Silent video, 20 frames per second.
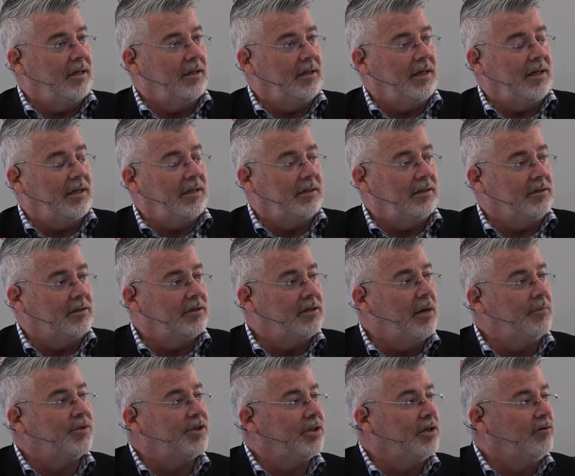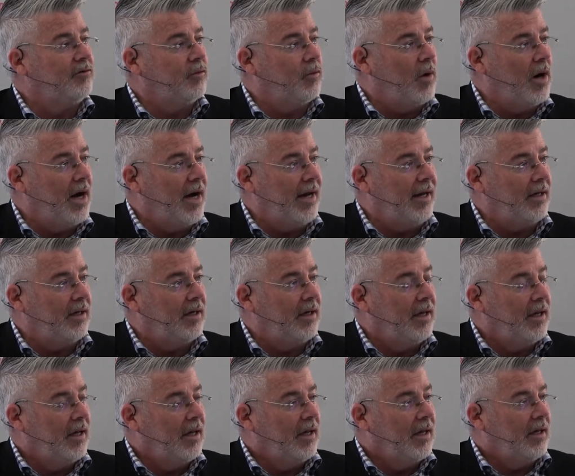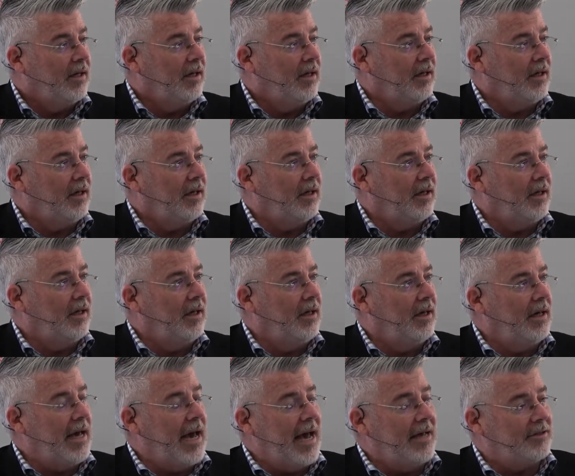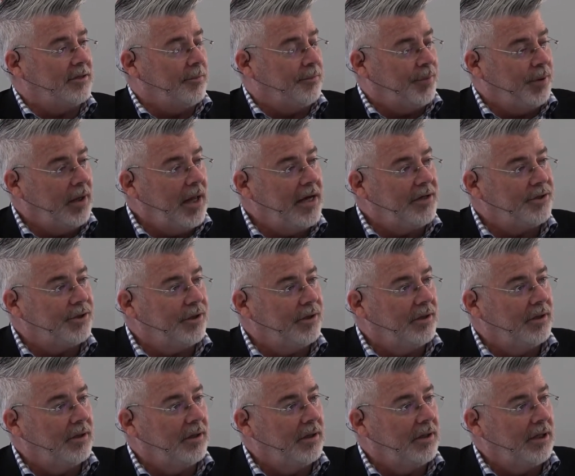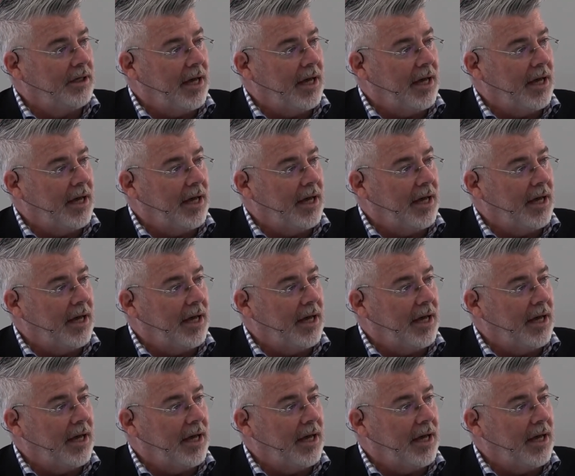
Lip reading: The consumption of wine as a pleasure